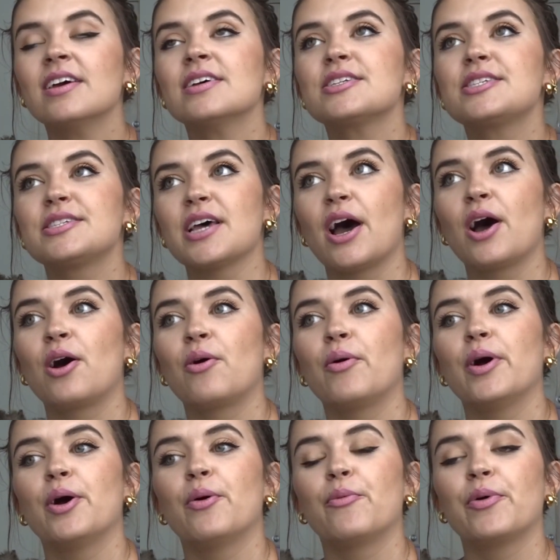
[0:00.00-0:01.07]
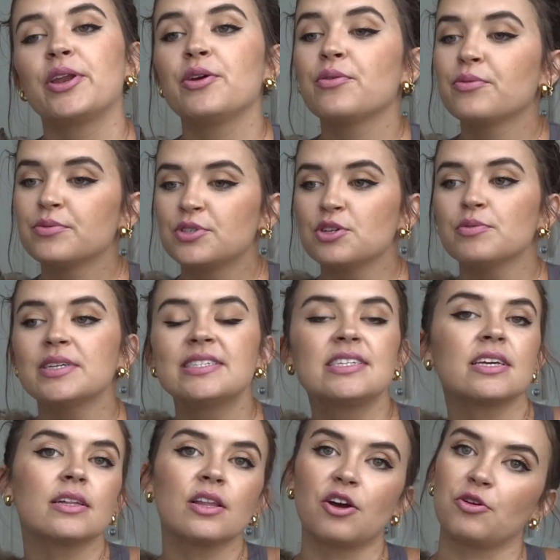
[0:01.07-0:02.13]
So when you do a
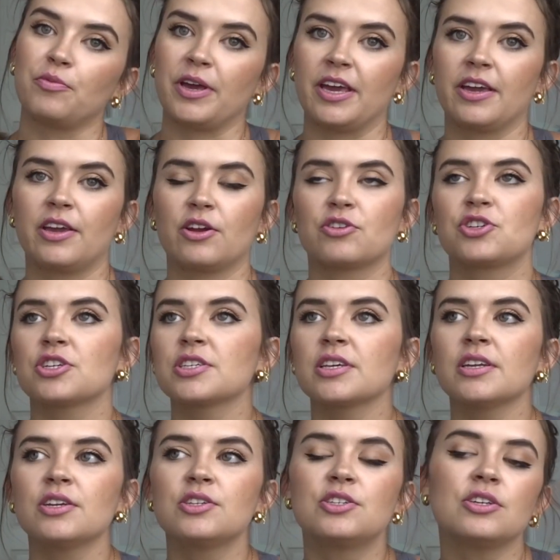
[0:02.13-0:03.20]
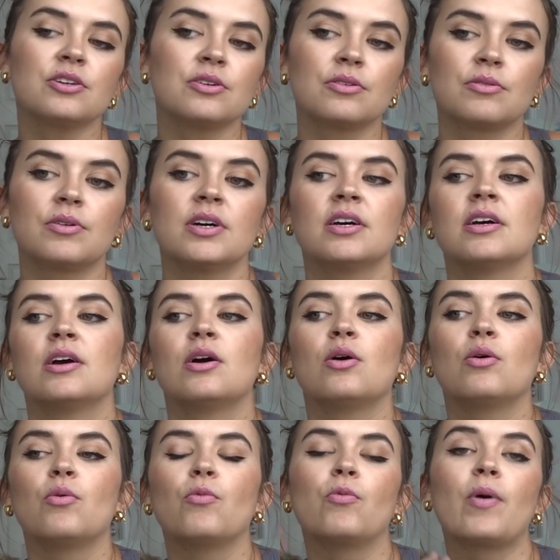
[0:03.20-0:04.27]
deload week, you're just going to do
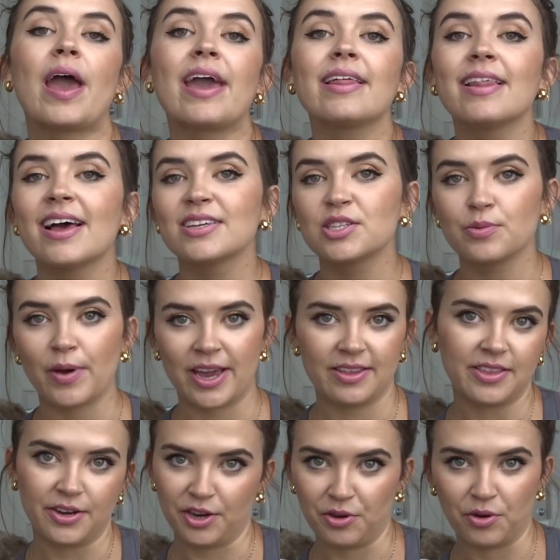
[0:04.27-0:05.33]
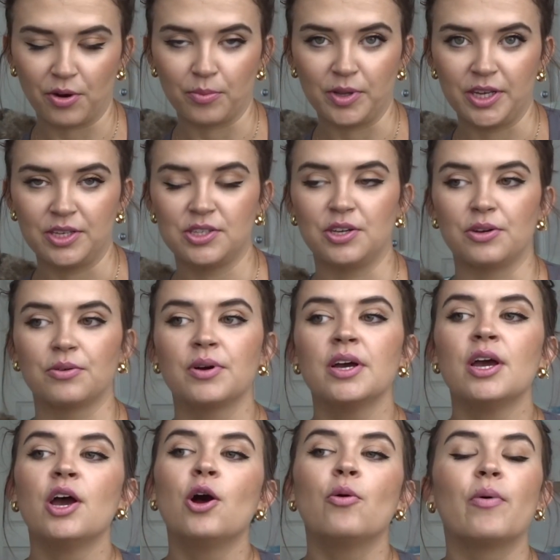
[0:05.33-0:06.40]
way less weight than you normally do,
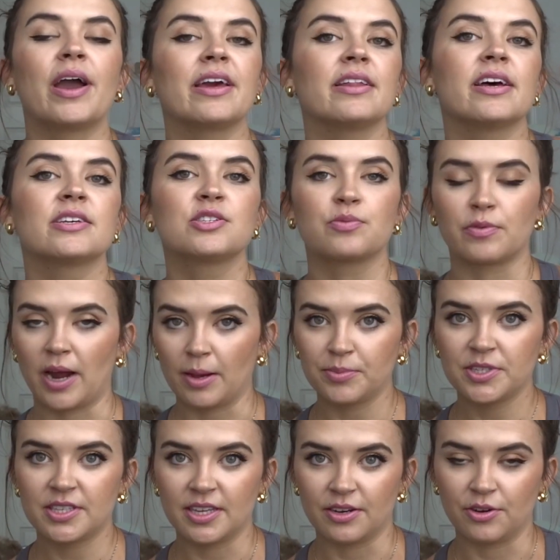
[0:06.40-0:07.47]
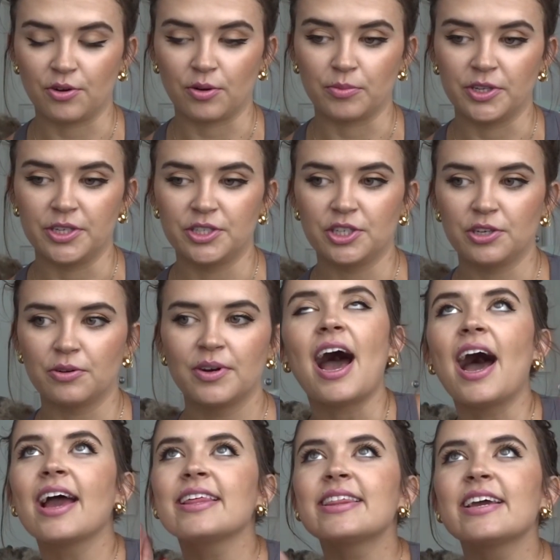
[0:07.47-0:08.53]
way less reps than you normally do.
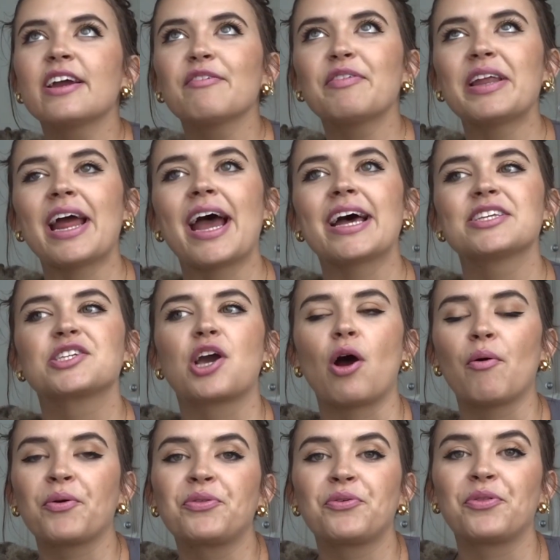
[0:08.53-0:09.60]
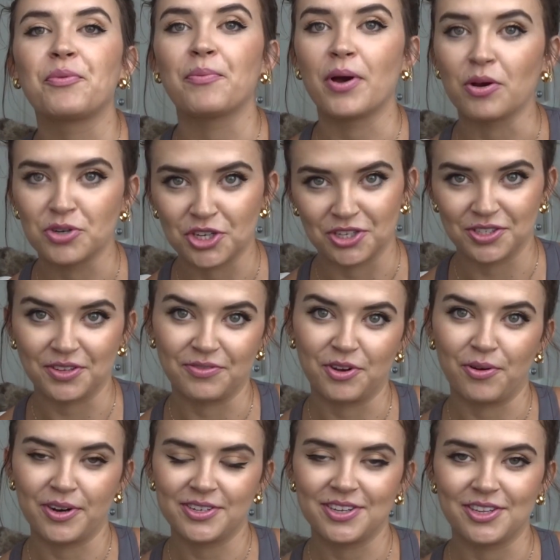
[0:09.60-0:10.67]
I think of it as going through the motions of
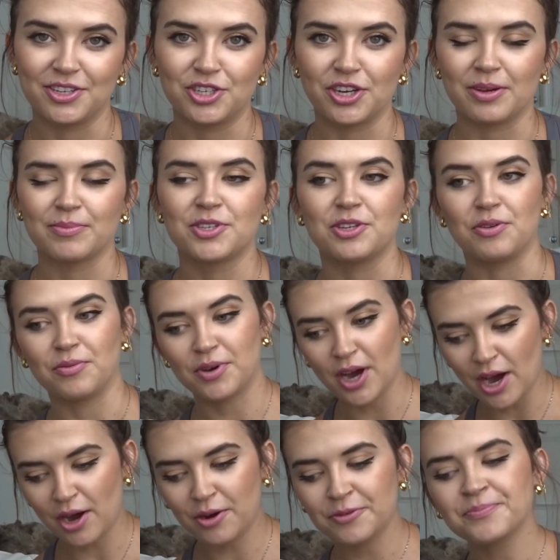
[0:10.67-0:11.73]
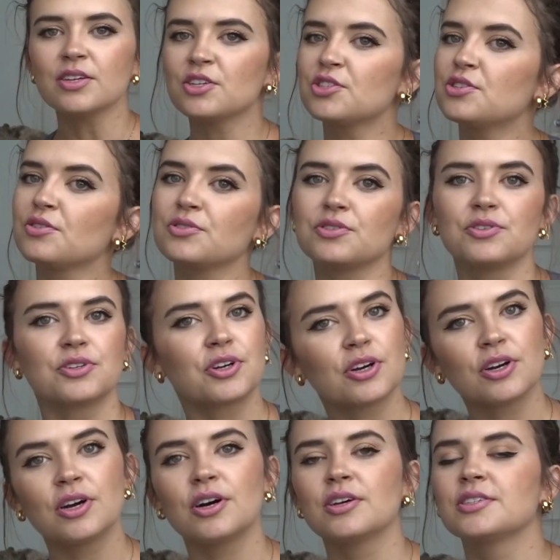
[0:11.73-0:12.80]
going to the gym. So you go, you still do your
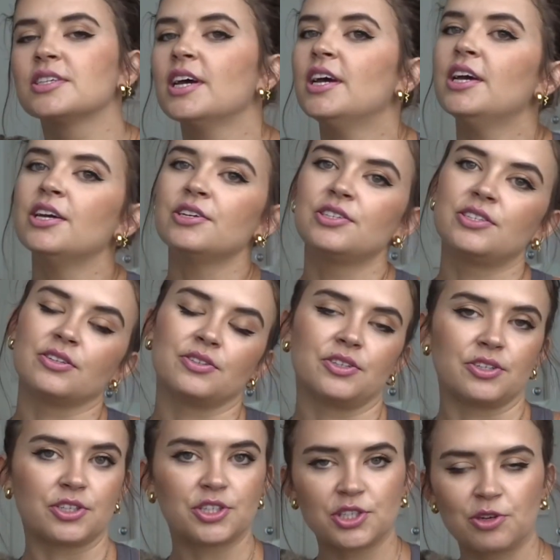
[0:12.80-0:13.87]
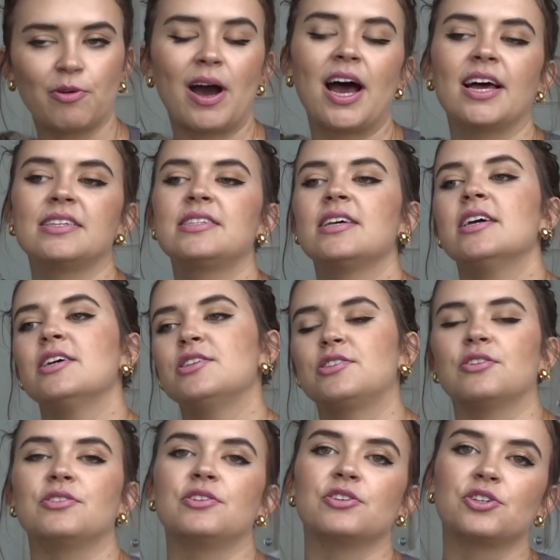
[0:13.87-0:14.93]
curls, you still do your squats, you
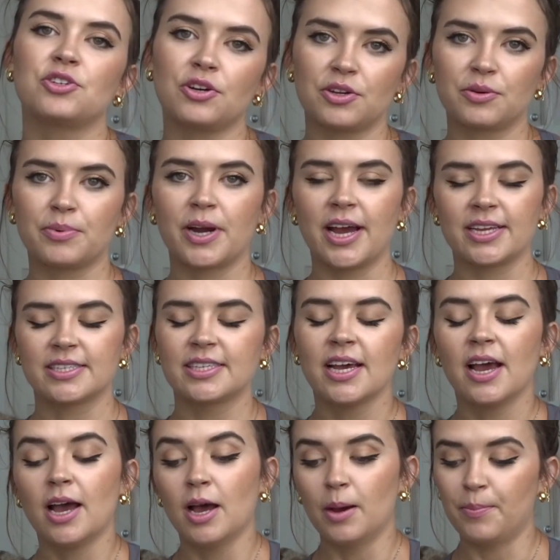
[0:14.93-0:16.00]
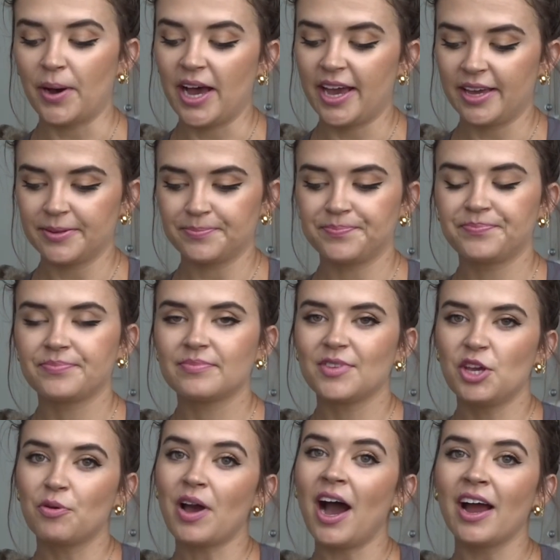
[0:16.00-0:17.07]
still do your shoulder press, but
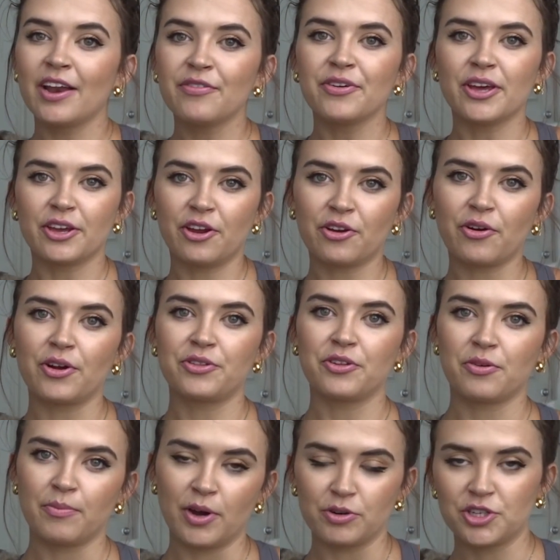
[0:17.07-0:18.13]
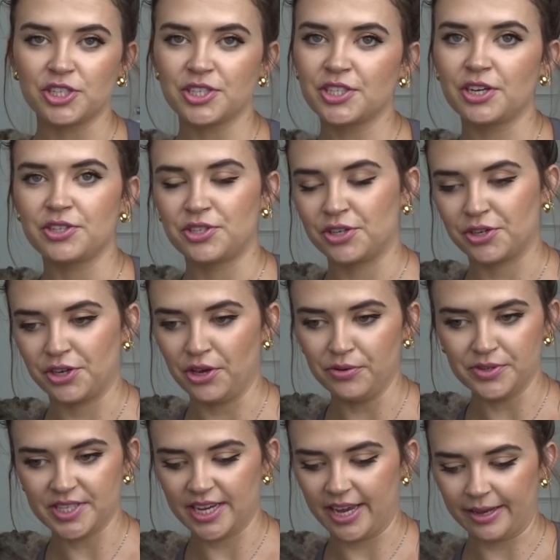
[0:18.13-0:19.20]
you kind of feel like you're going through the motions because you're
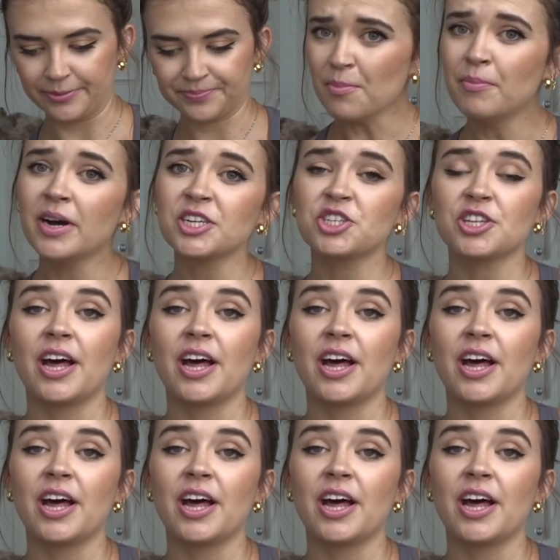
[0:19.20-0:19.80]
using much